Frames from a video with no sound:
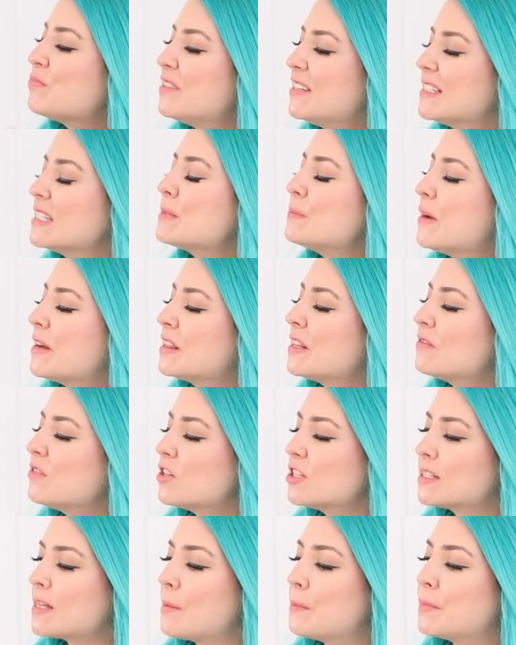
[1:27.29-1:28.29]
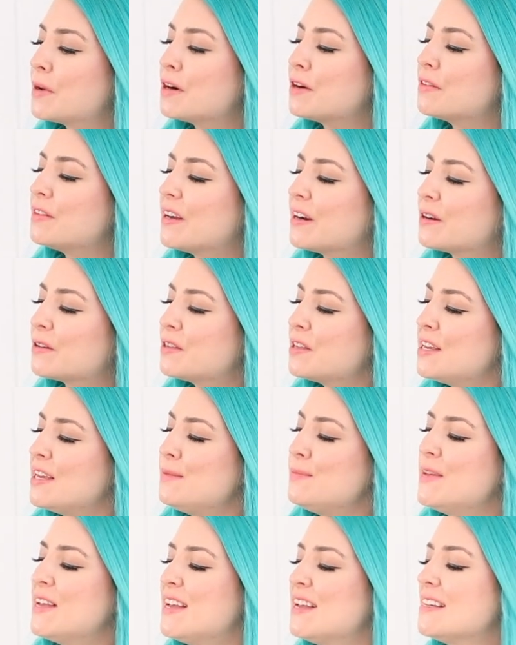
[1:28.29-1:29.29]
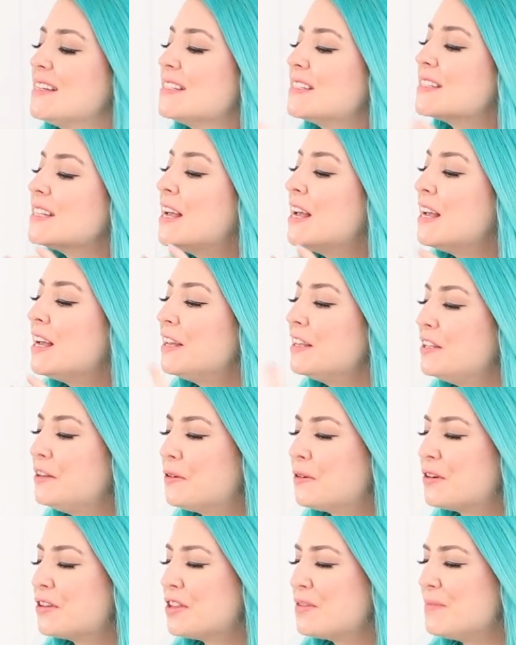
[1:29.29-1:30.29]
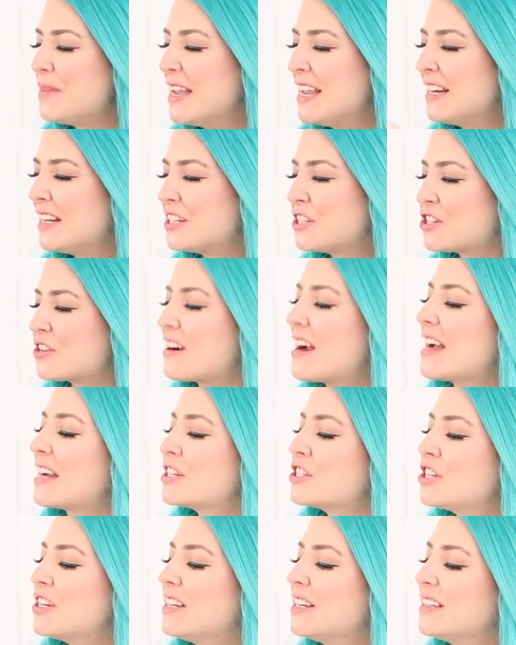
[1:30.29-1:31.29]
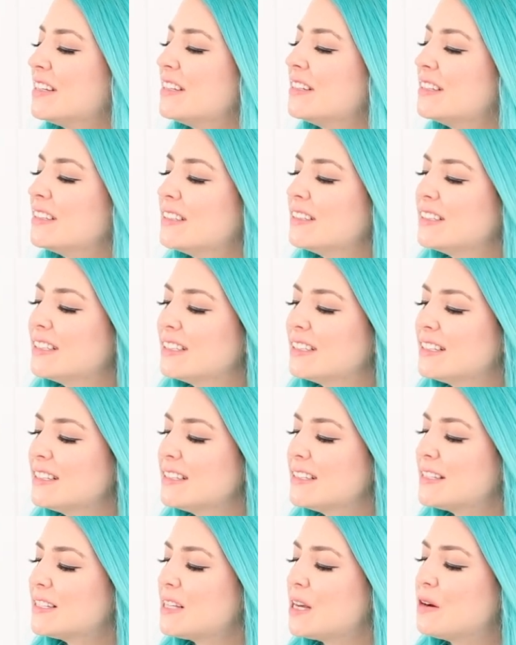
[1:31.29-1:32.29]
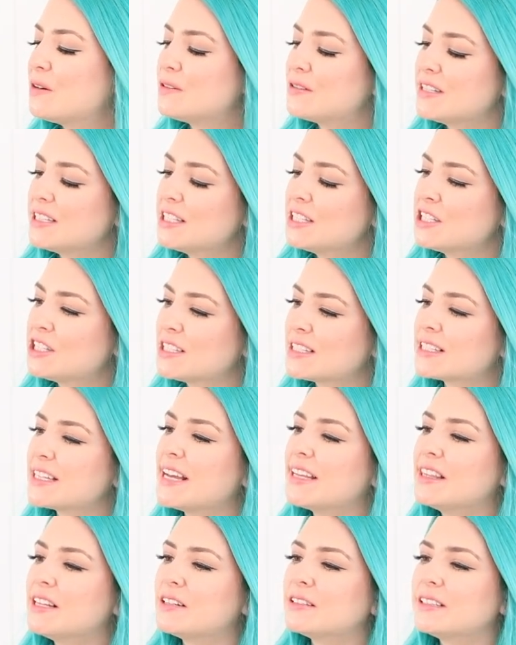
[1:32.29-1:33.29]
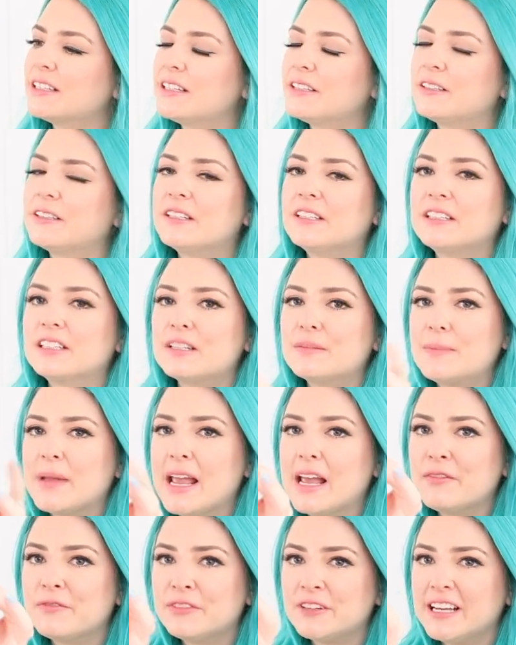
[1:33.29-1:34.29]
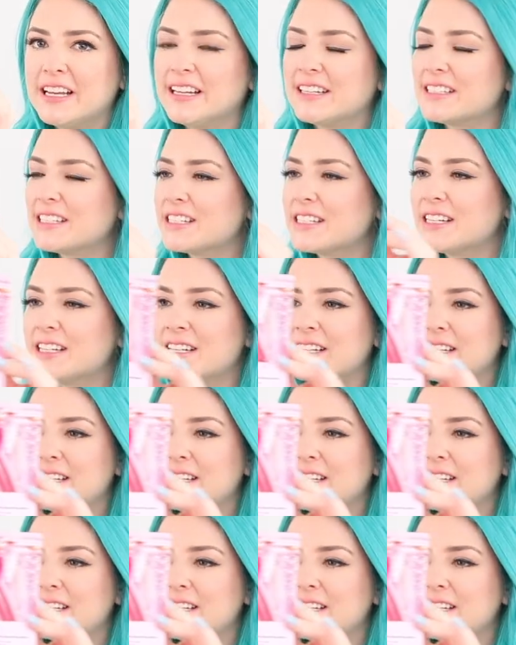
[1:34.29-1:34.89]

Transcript: this month of December, their theme is You're the Main Attraction. So this is just like their little pamphlet,